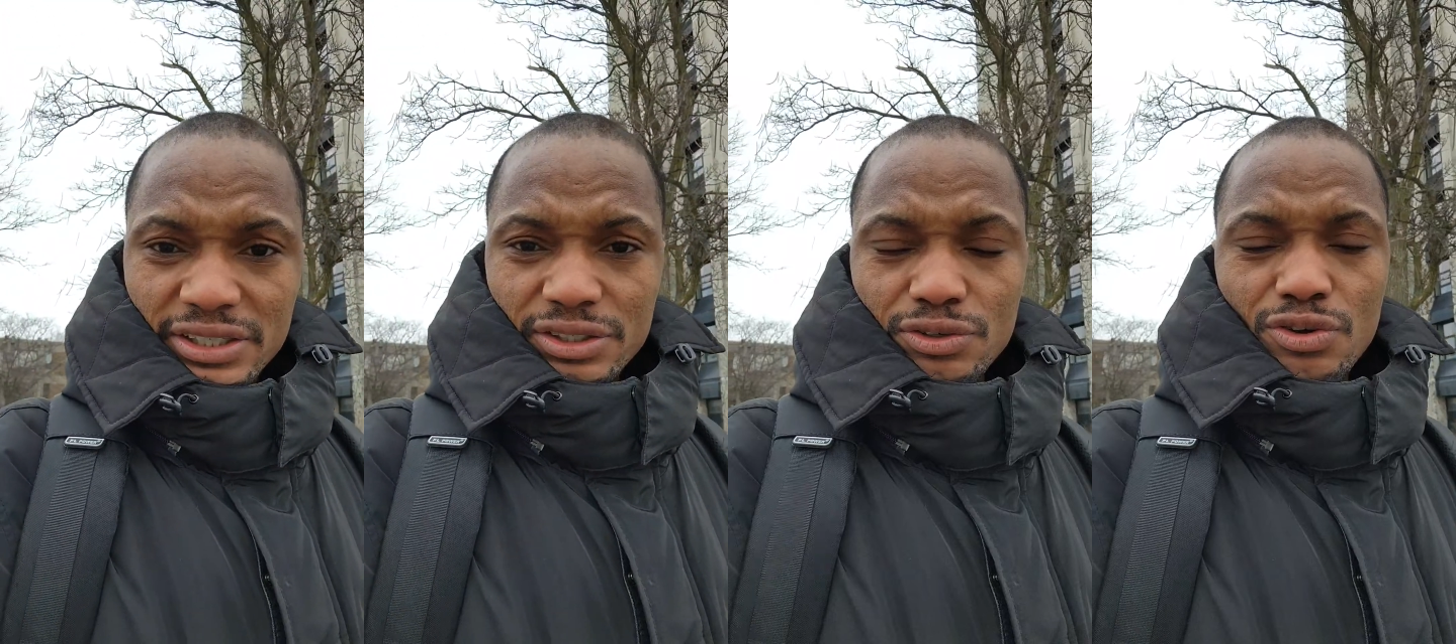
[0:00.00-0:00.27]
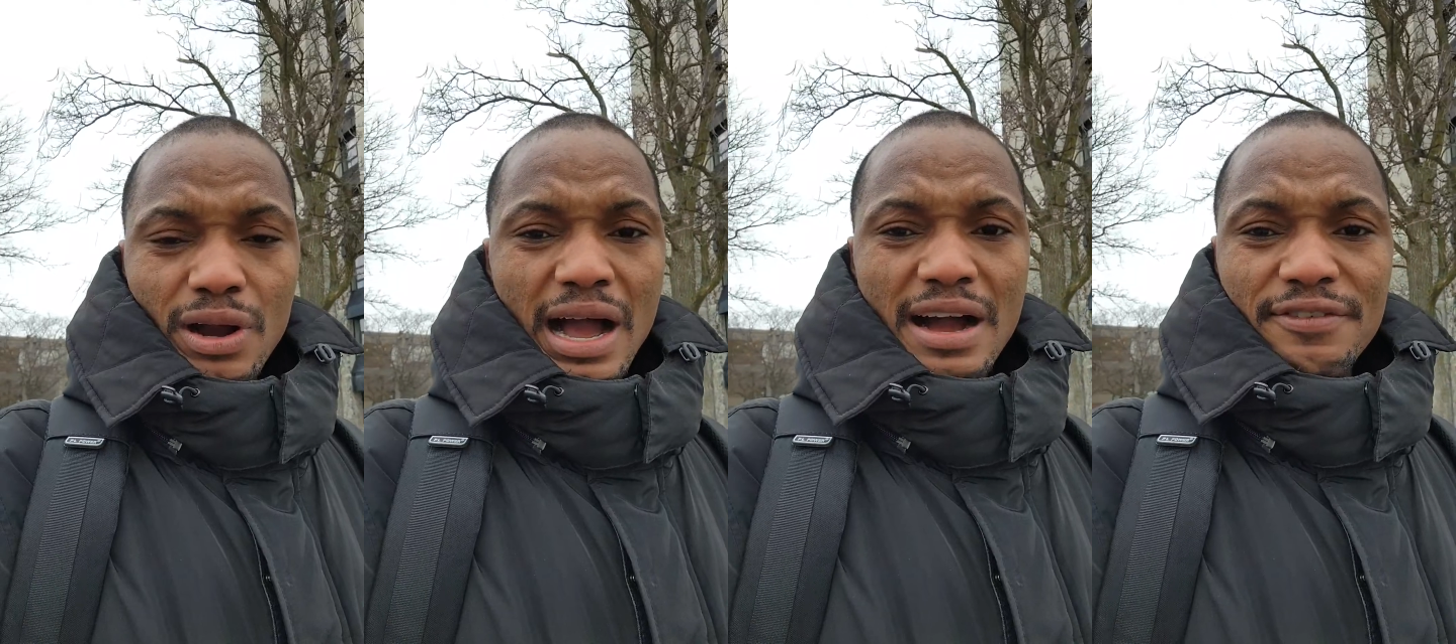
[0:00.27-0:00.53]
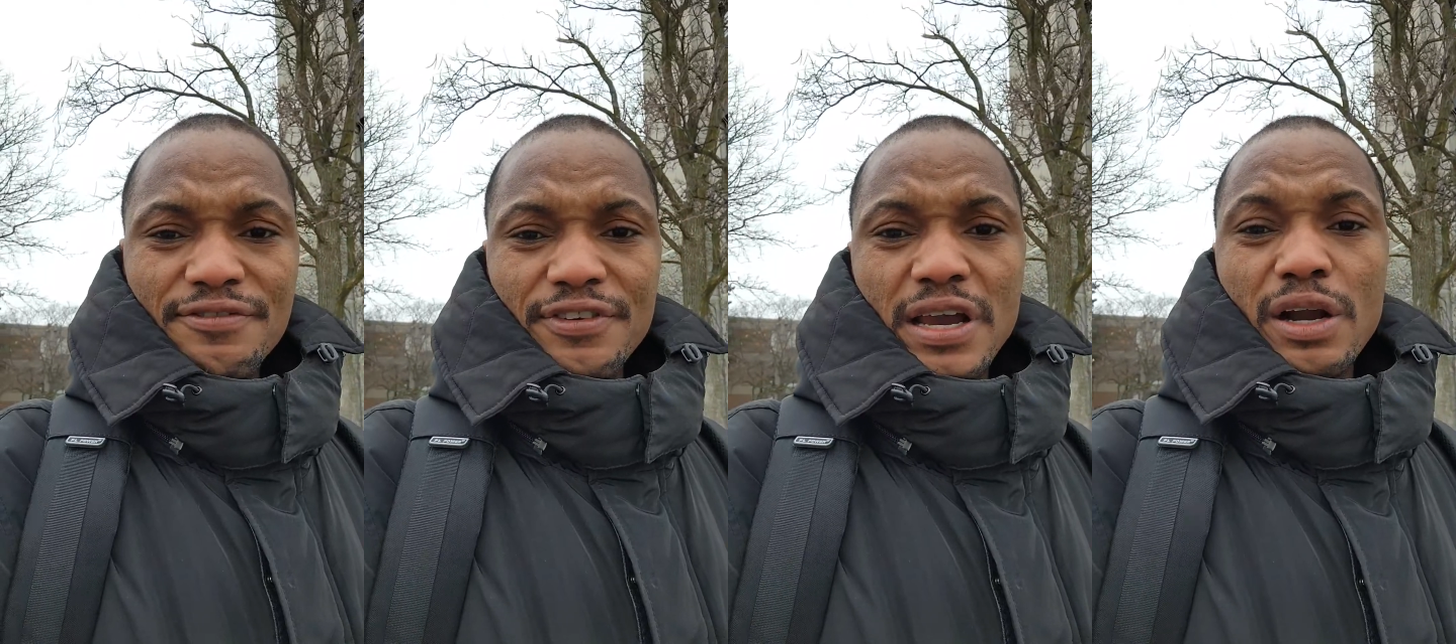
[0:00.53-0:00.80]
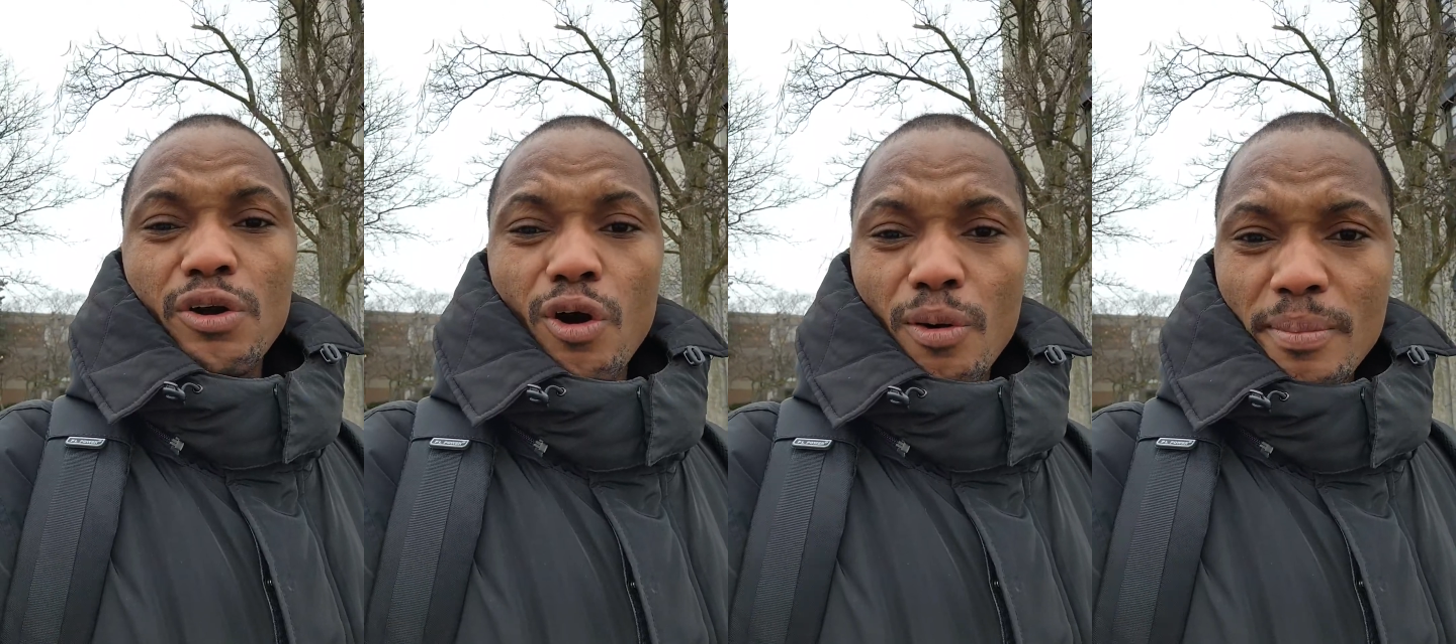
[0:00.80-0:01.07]
You have
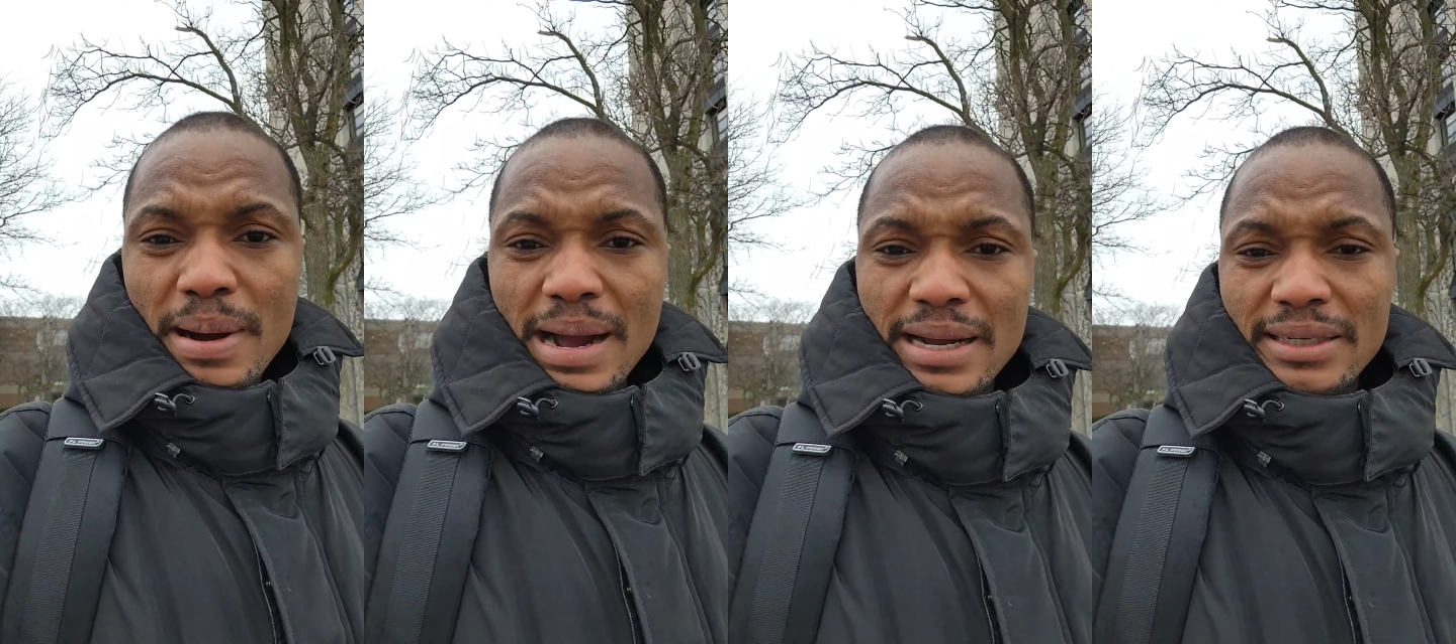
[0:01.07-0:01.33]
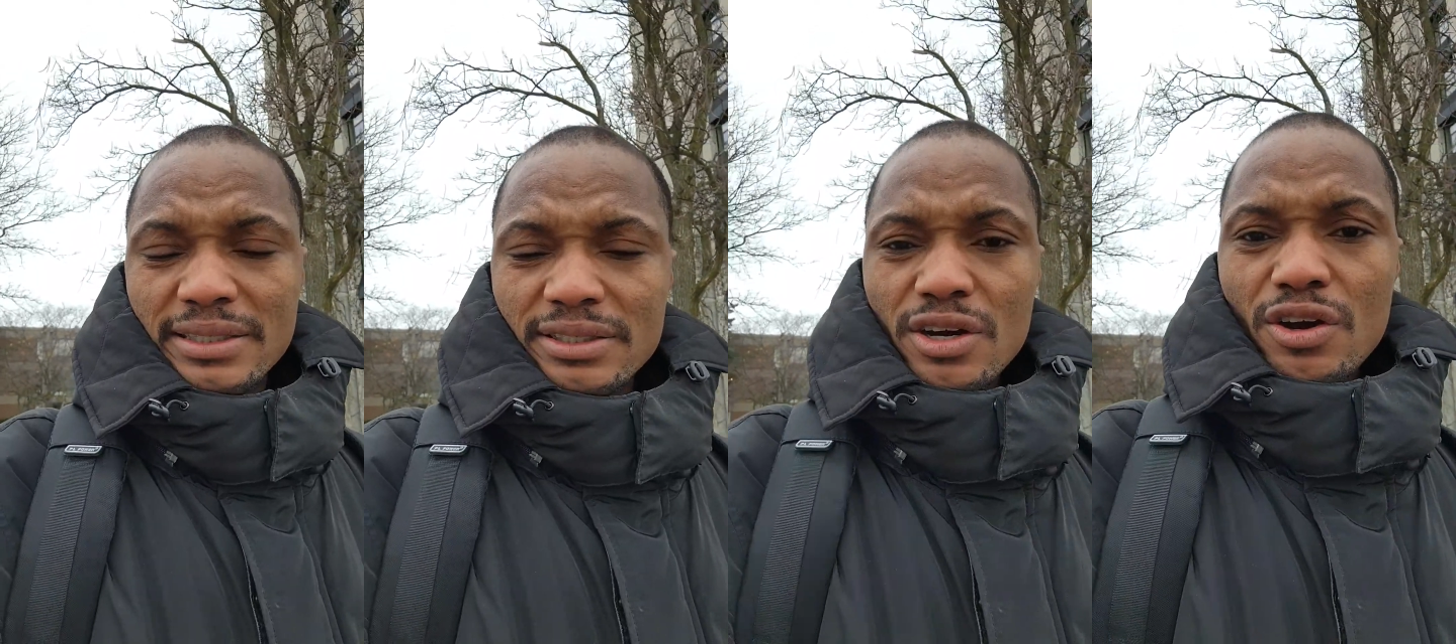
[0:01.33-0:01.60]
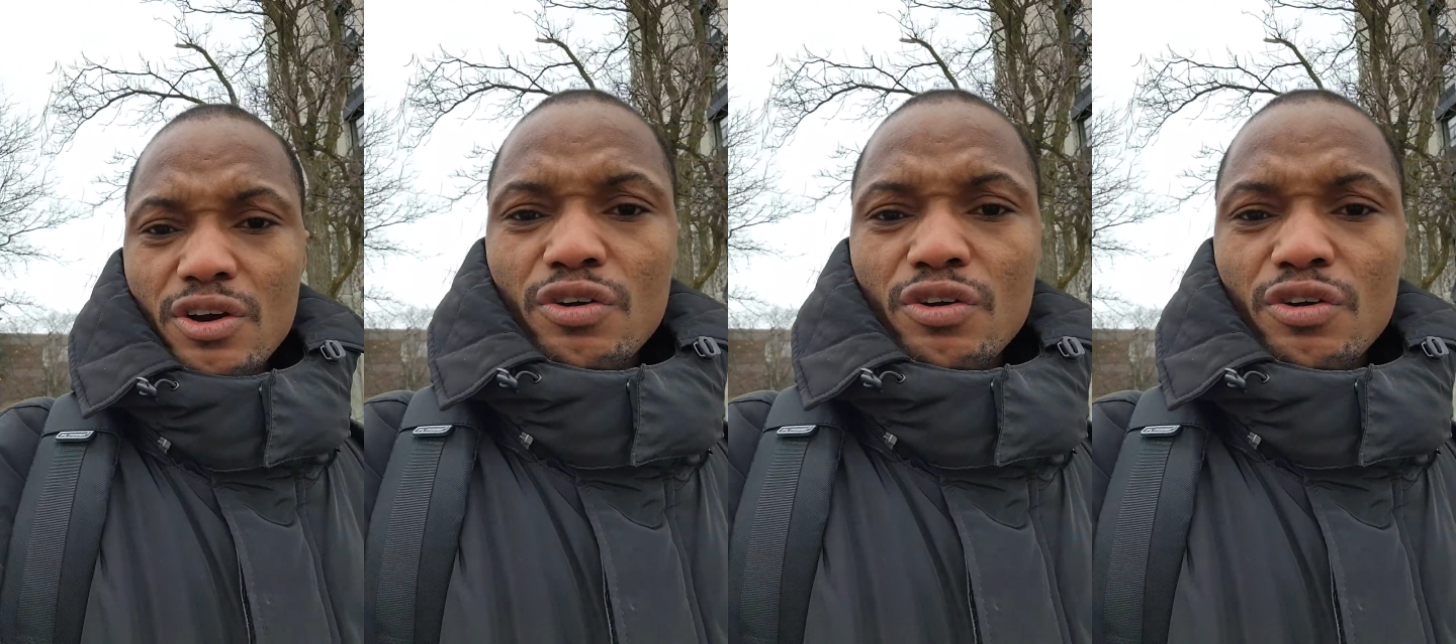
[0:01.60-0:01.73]
a command